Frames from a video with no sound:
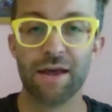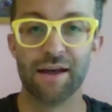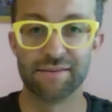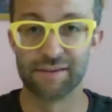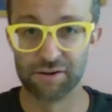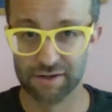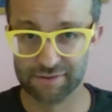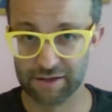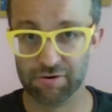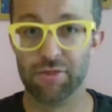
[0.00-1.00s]
etc.,
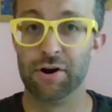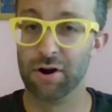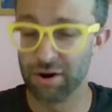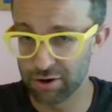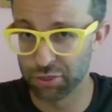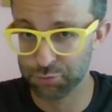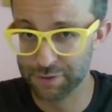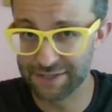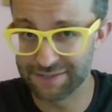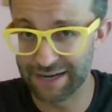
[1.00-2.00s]
etc. There are
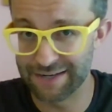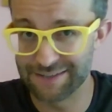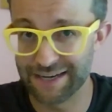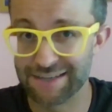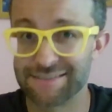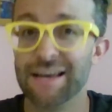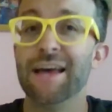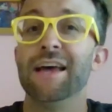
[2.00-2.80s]
3-sided dice.